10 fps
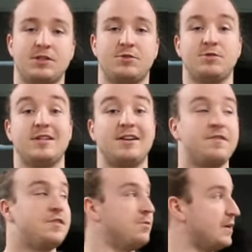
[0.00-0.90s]
This was done a
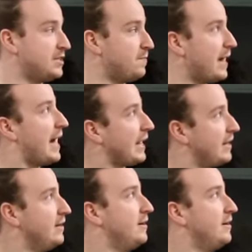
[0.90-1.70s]
few months back.